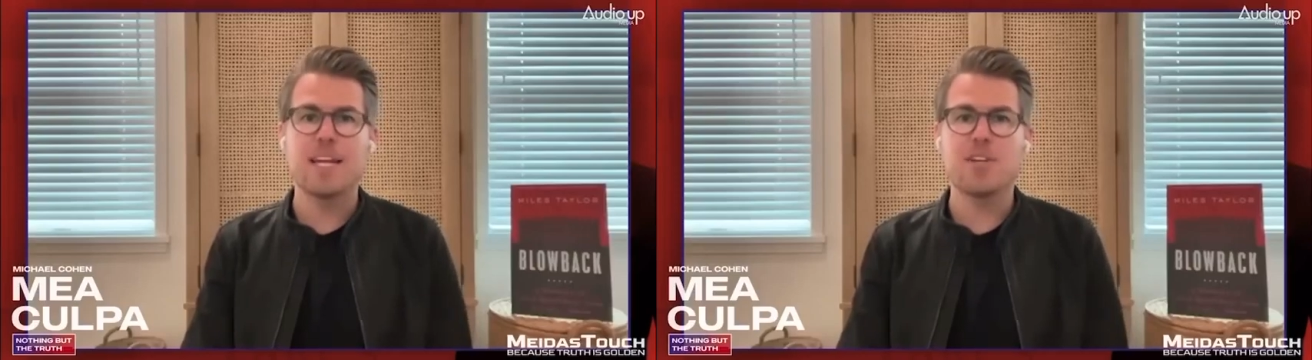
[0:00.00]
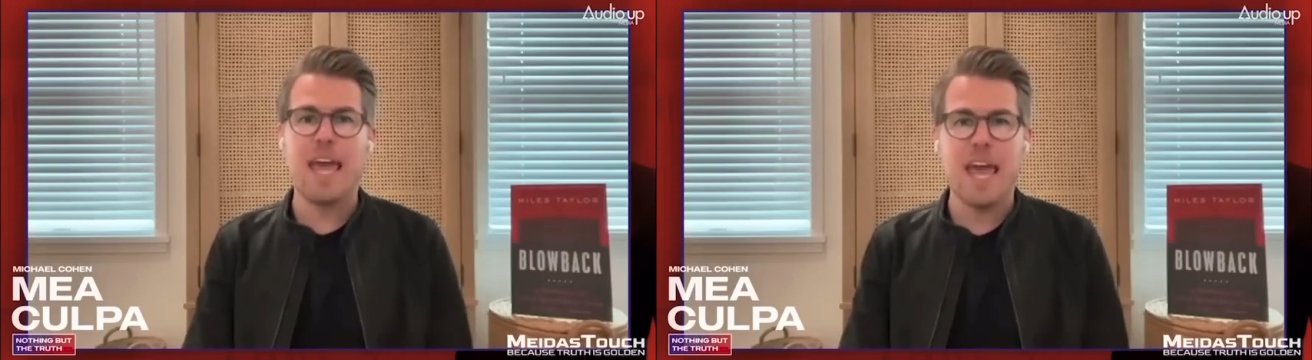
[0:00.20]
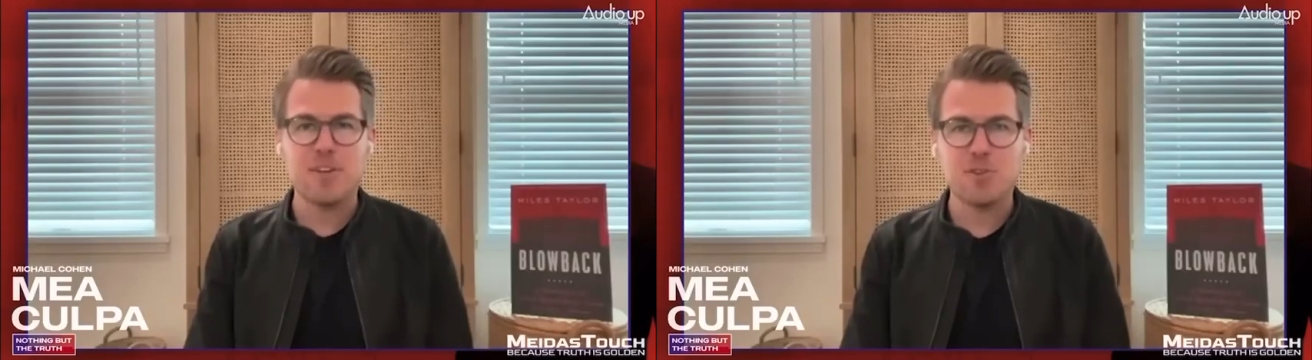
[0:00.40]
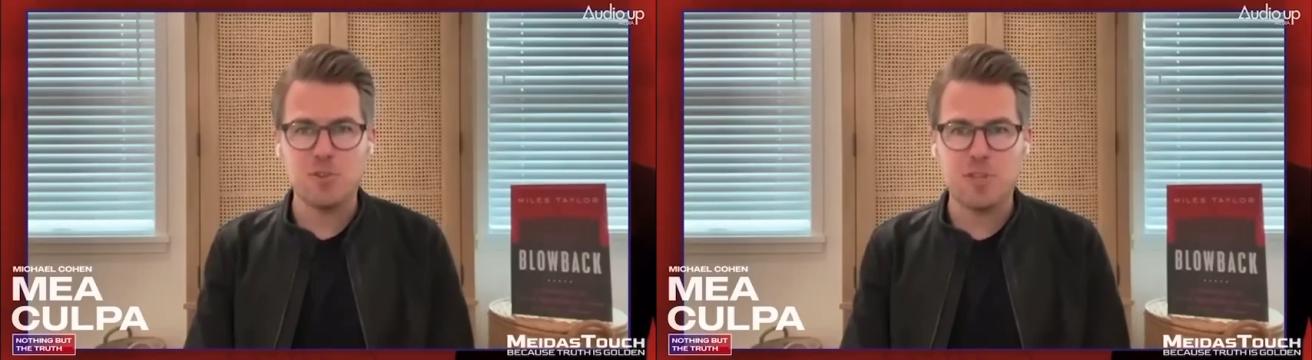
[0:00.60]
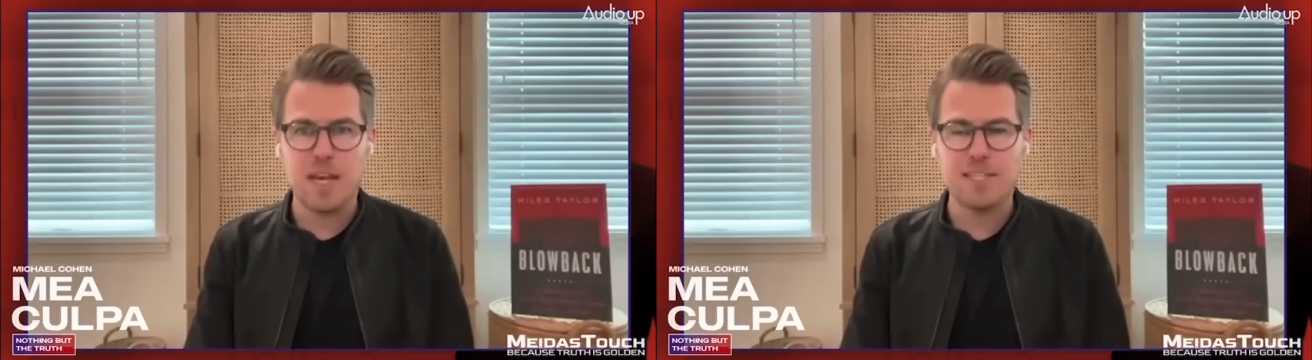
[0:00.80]
and to
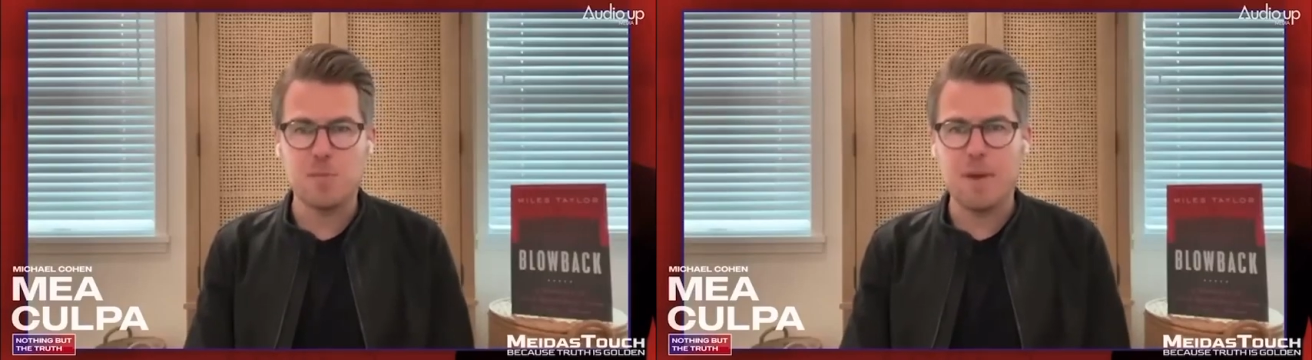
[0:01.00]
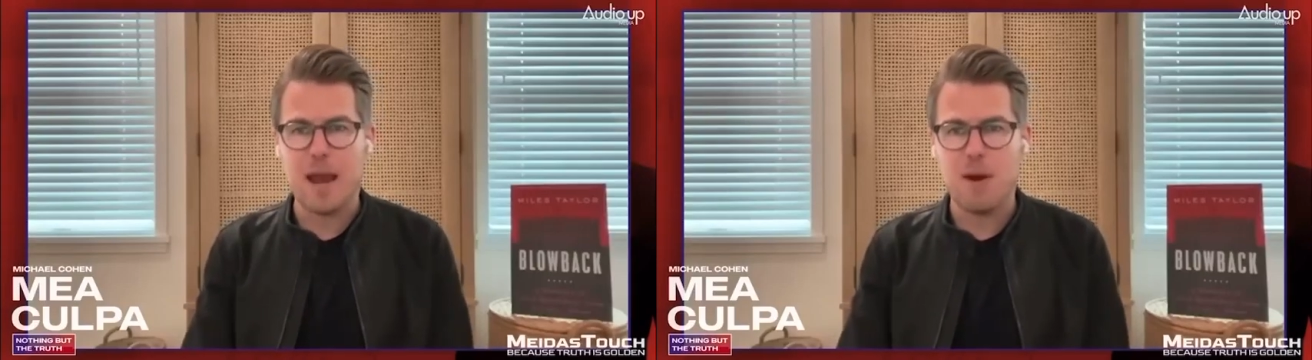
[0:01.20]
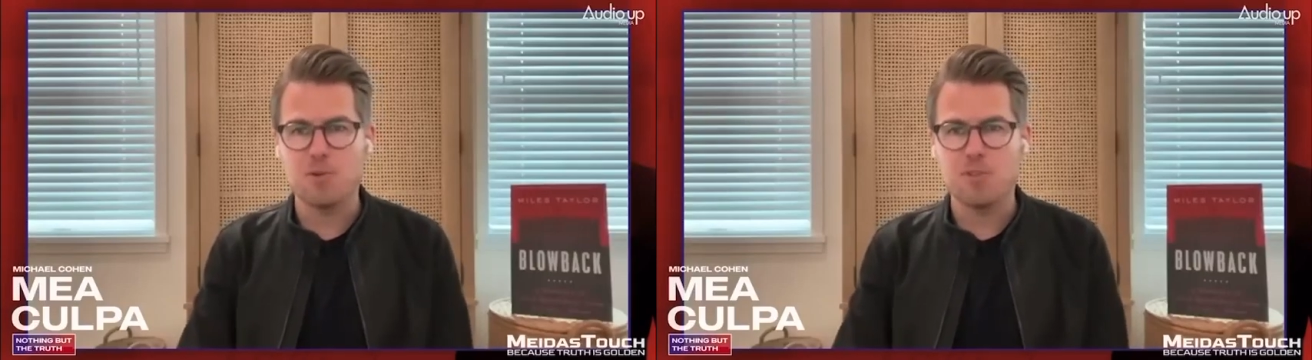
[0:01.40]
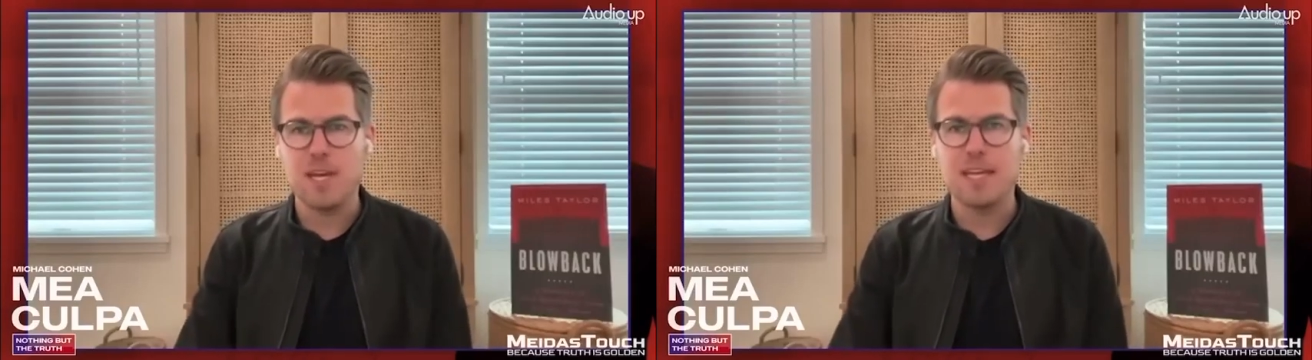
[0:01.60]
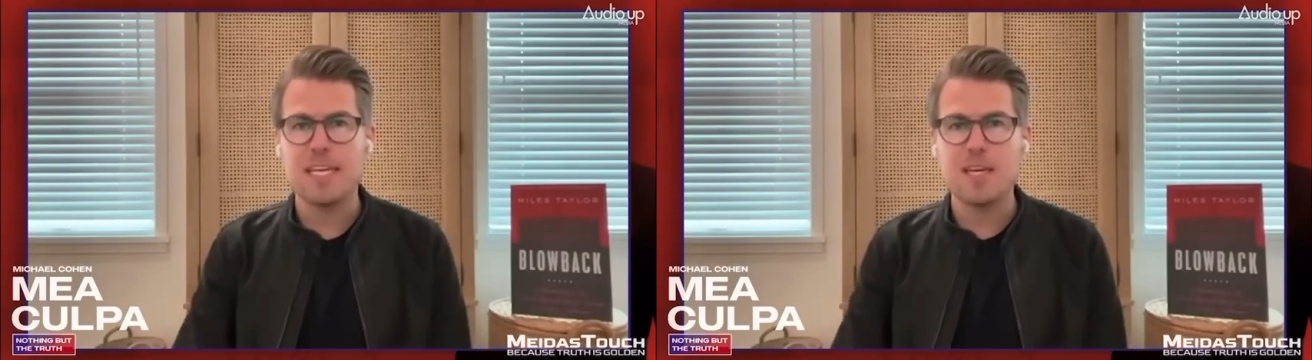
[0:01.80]
exercise the powers
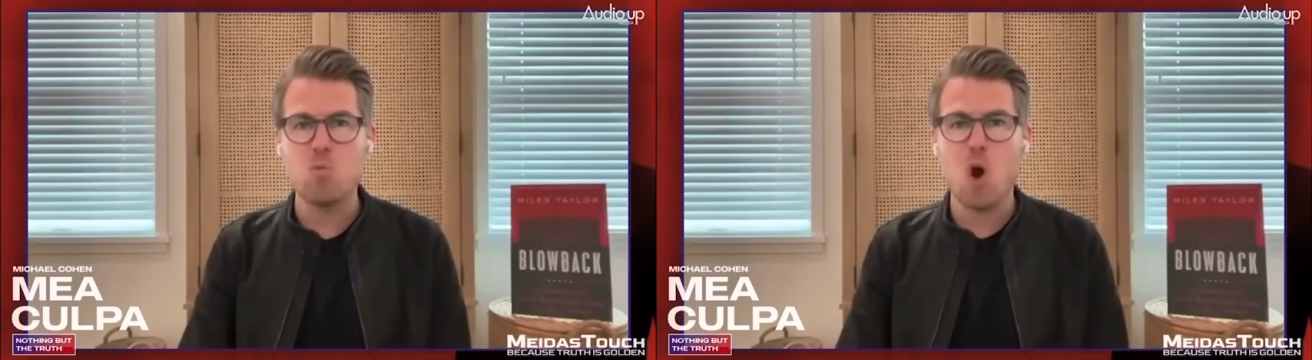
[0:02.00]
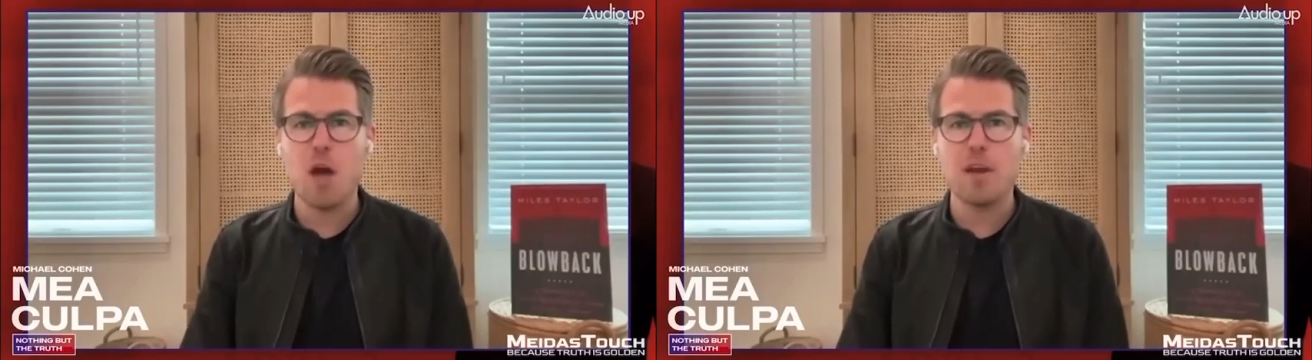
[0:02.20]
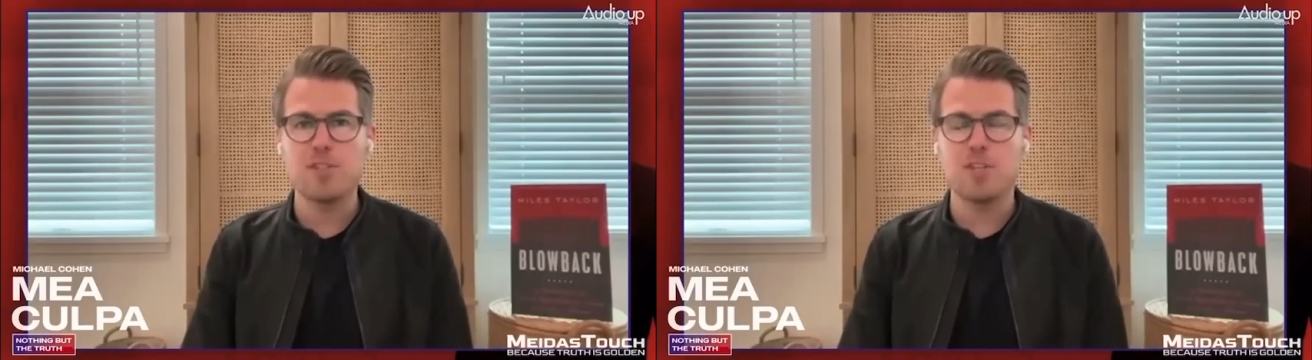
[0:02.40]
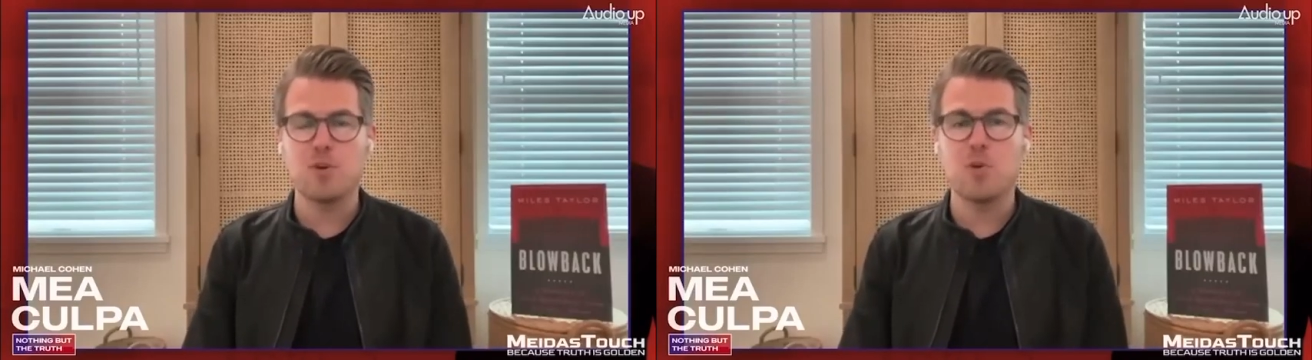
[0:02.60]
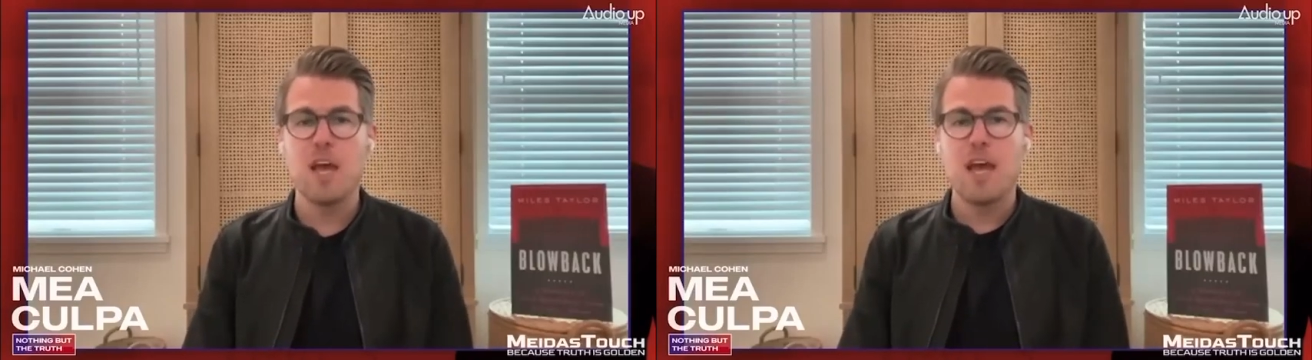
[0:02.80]
that he wanted
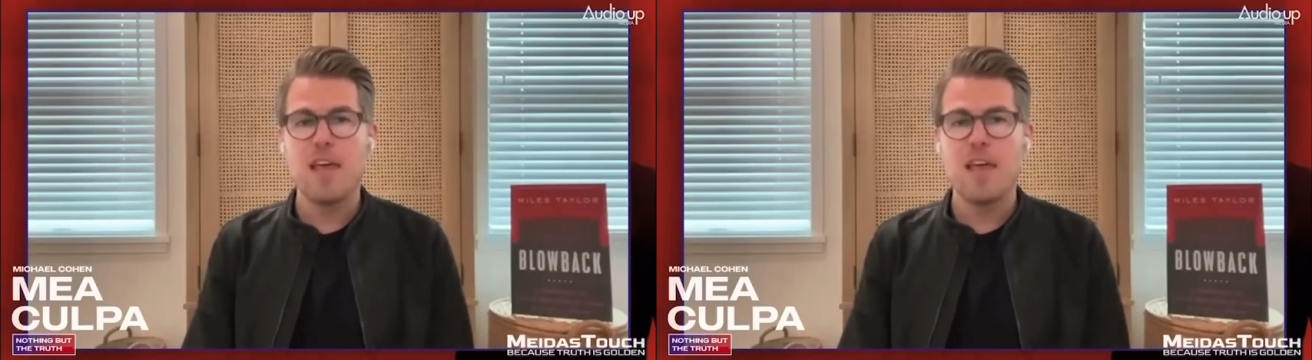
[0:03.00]
to.